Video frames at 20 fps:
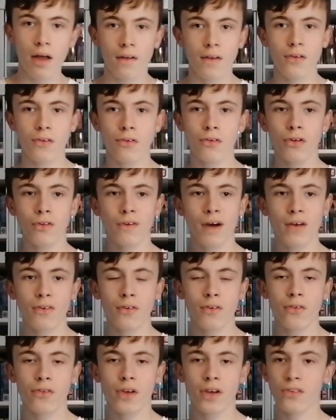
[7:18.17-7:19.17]
this is
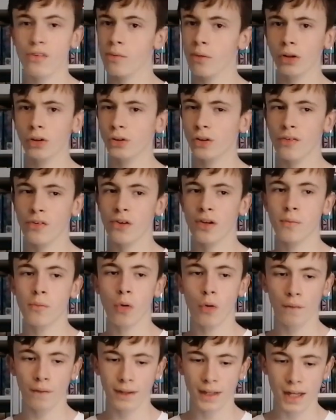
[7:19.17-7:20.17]
2006. I'm not sure if there's any
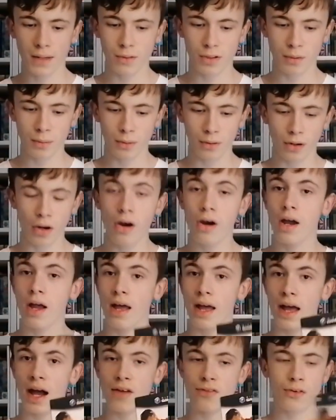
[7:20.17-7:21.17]
more on the Gamecube or not.
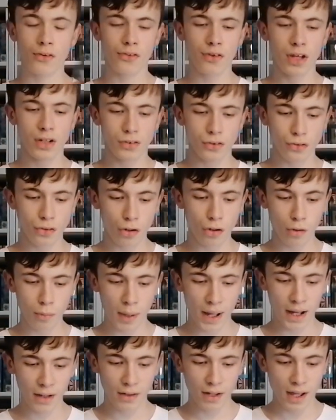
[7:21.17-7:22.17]
As you can see, just £2.
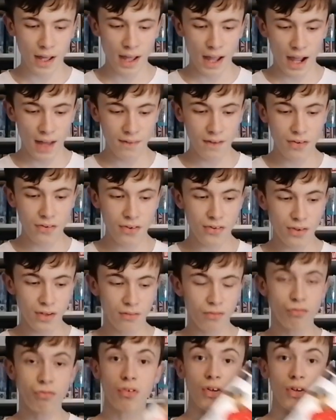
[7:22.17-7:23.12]
And this is in